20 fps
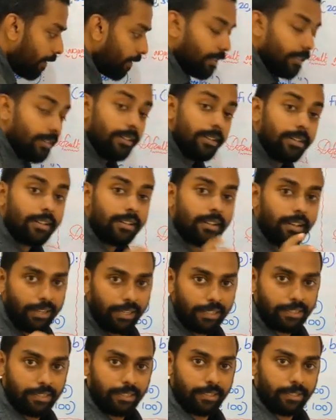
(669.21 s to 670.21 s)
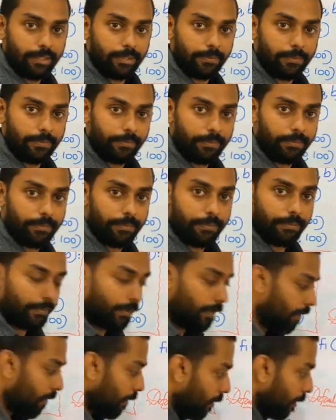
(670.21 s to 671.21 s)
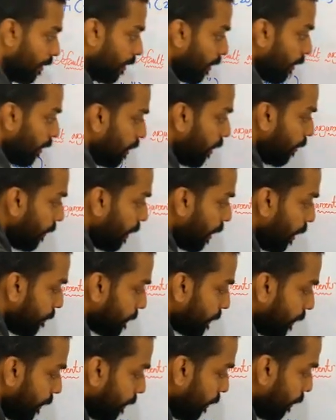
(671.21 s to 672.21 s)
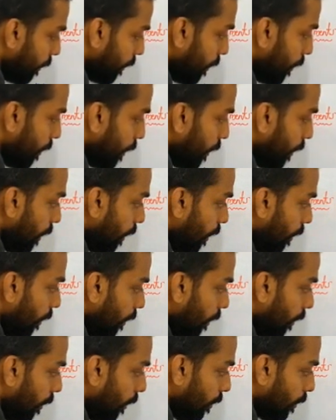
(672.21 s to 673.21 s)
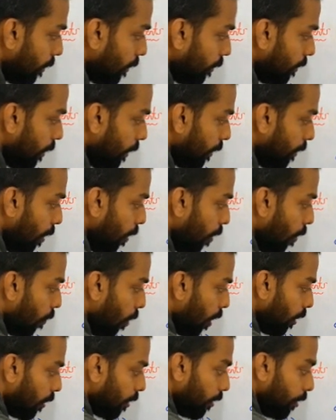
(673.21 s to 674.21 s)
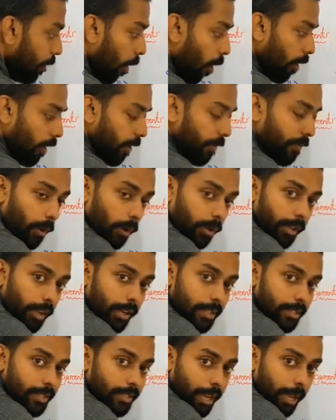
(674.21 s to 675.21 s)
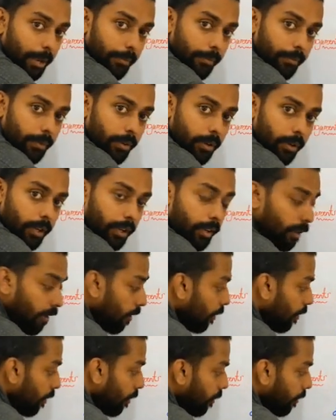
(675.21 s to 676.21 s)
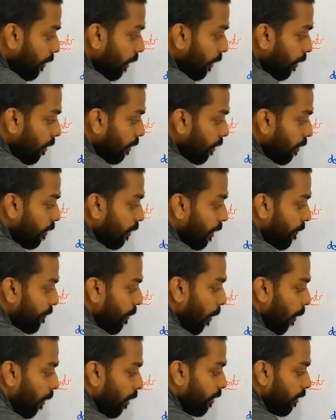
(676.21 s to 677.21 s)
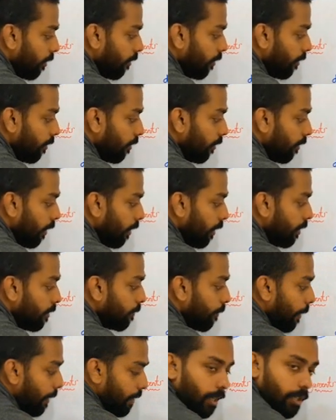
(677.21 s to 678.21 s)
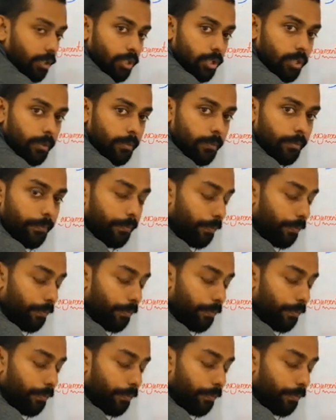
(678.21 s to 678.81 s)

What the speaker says: it correct? Here we have seen the non-default, that is name. Okay, then default, it is message.